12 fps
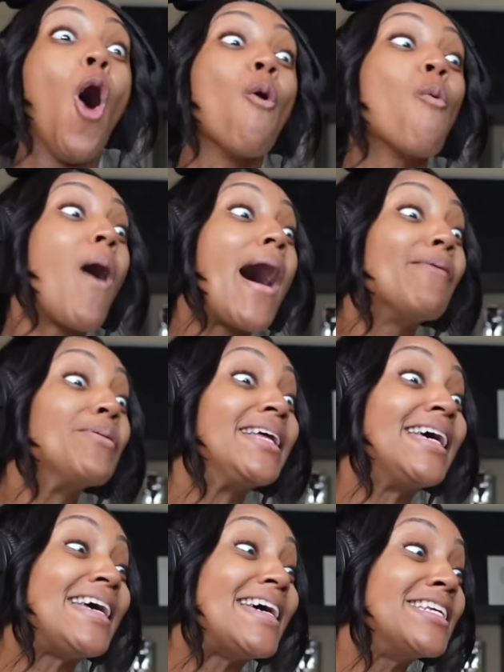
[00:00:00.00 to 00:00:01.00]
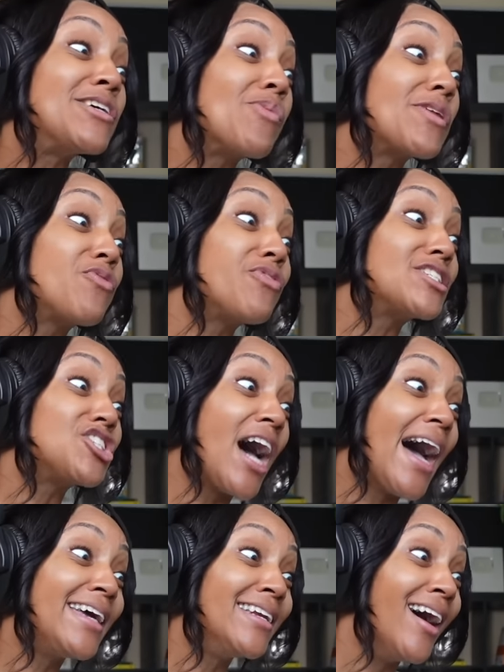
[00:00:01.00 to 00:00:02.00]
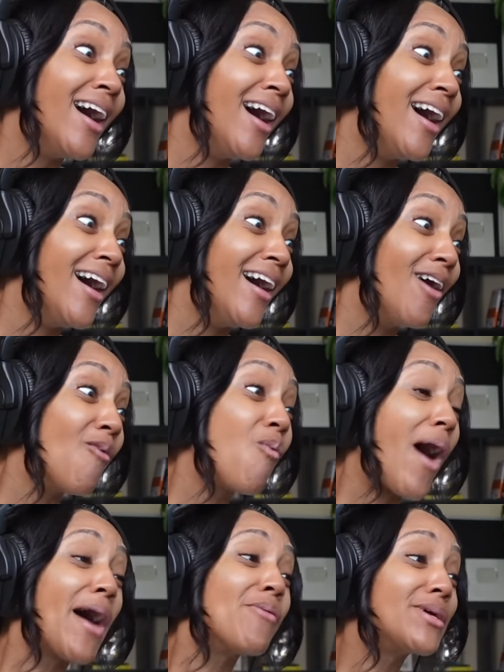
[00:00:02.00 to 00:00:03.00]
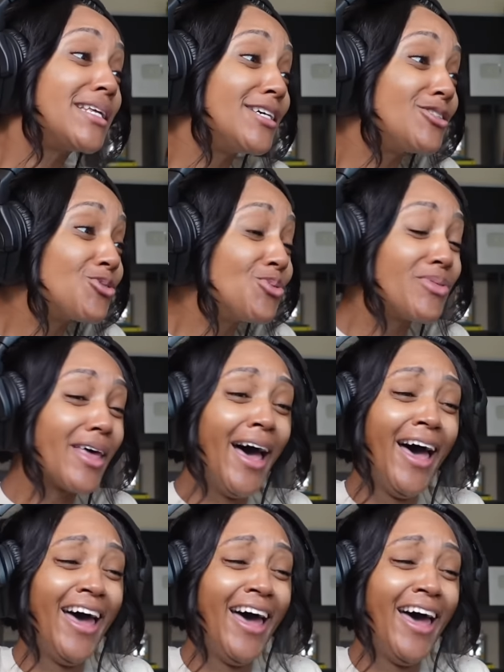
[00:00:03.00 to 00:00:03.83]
Why would he end it with vagina? Why would he do that?